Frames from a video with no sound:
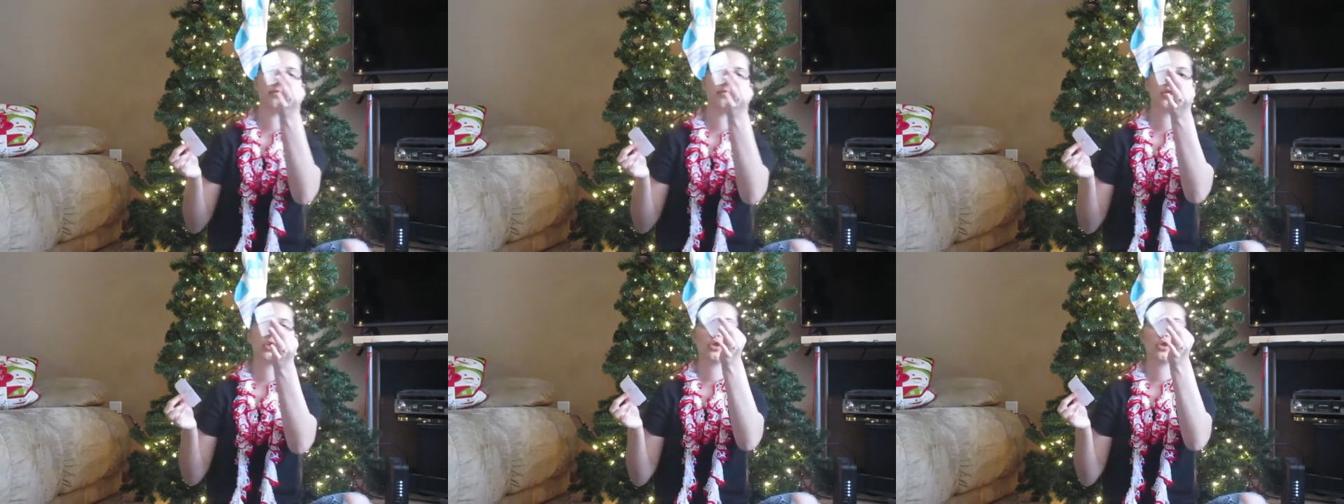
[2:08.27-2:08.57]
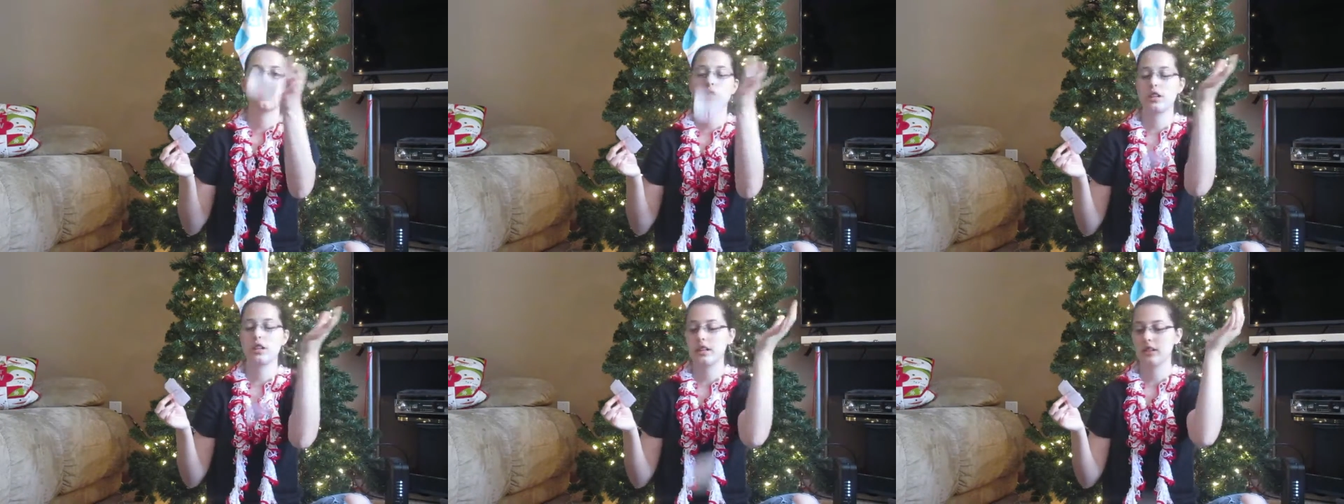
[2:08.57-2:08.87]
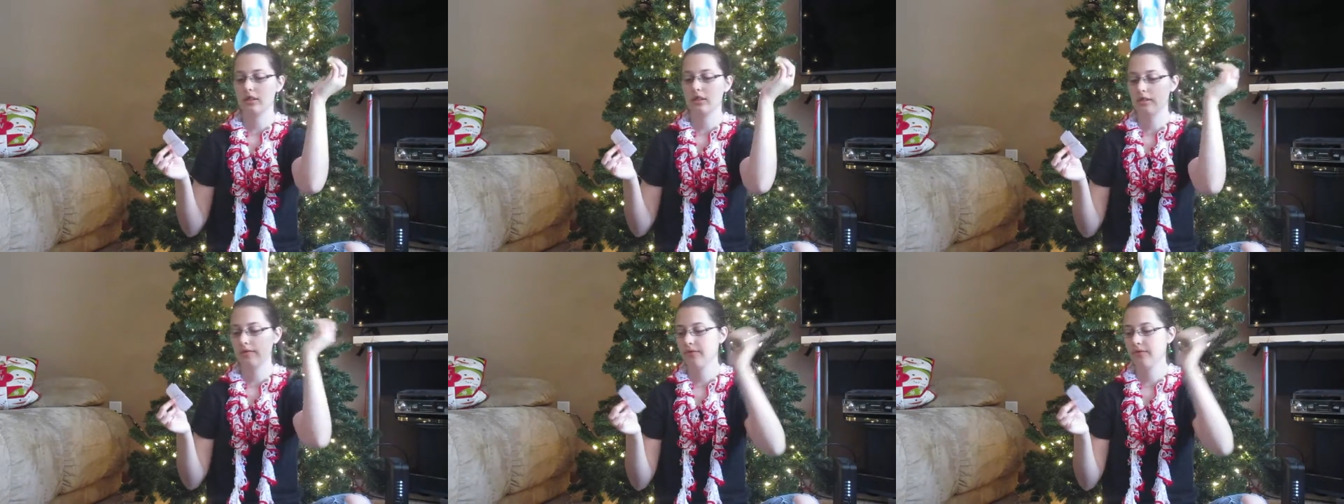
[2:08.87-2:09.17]

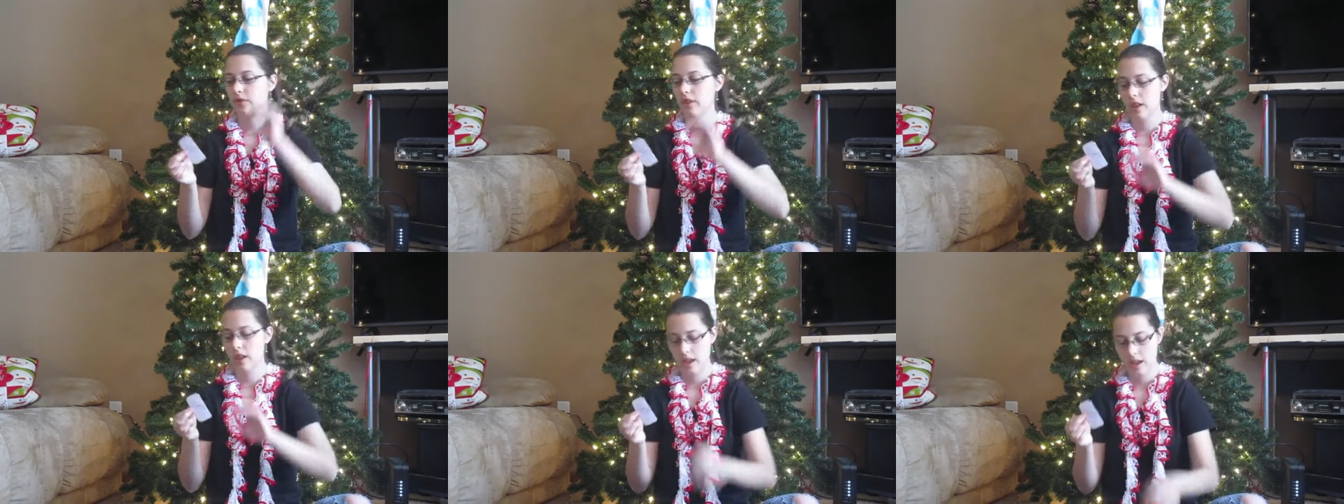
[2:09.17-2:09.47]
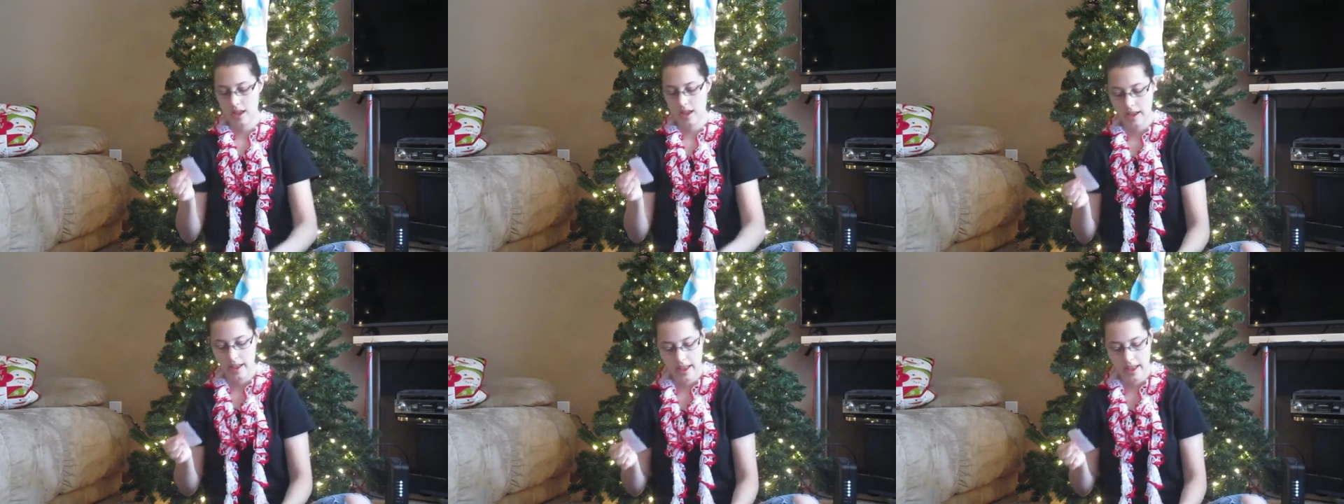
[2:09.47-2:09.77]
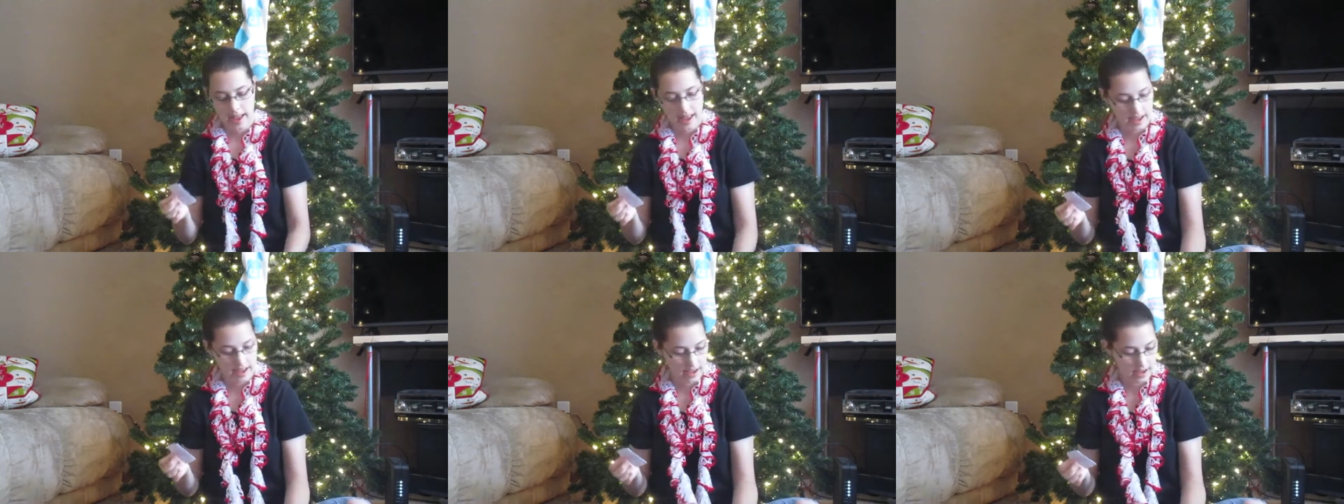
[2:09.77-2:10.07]
stories,
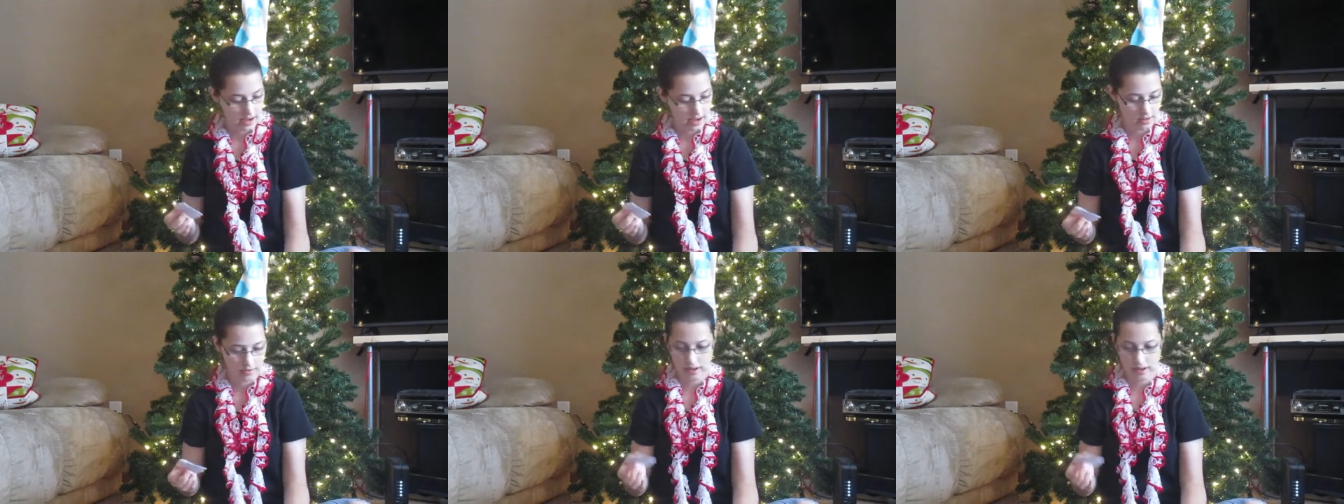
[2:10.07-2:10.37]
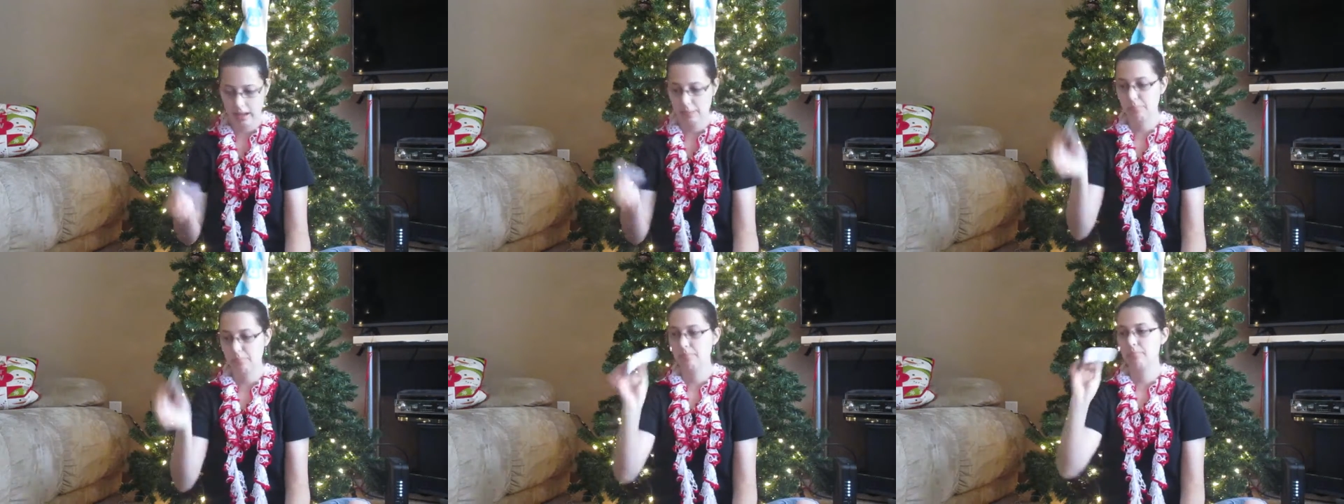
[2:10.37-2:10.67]
and I